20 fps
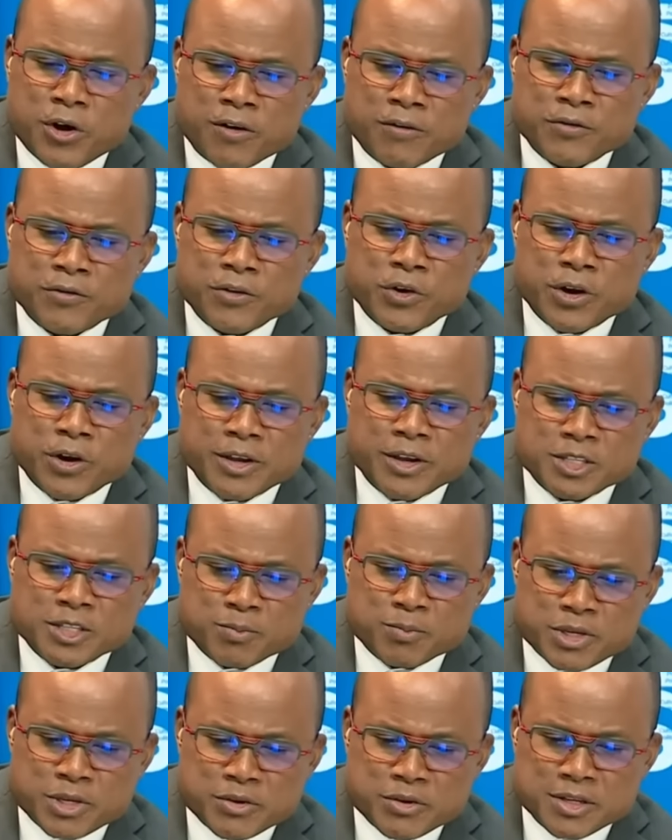of your
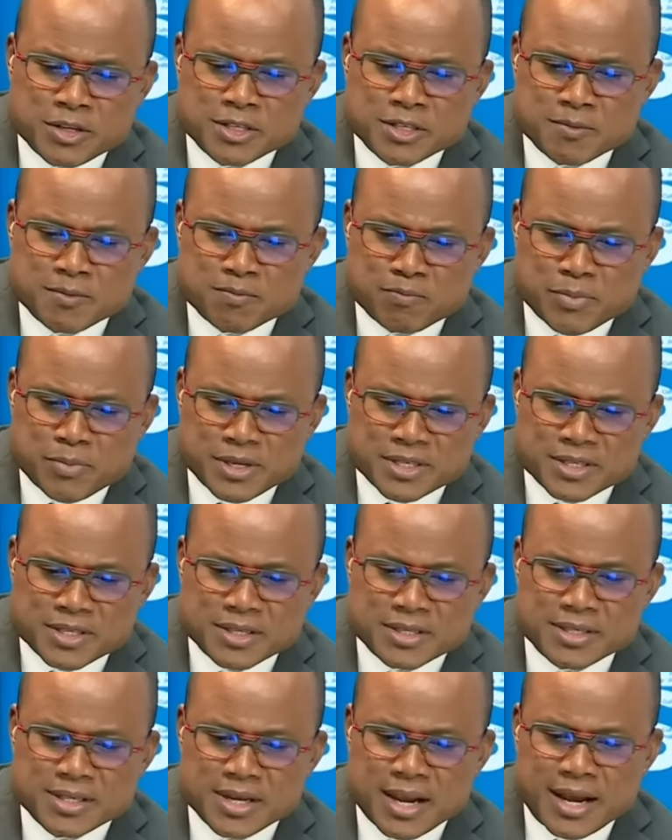experience in
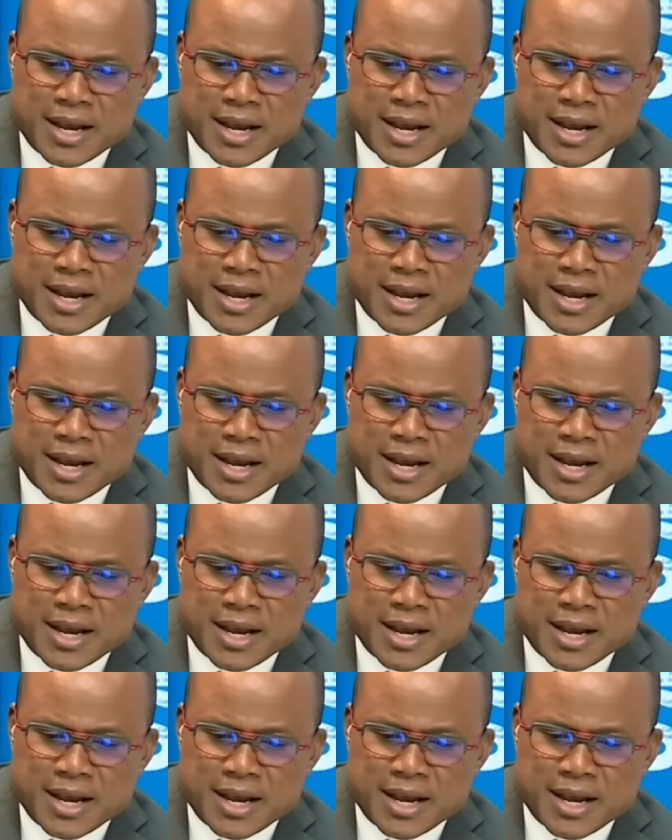business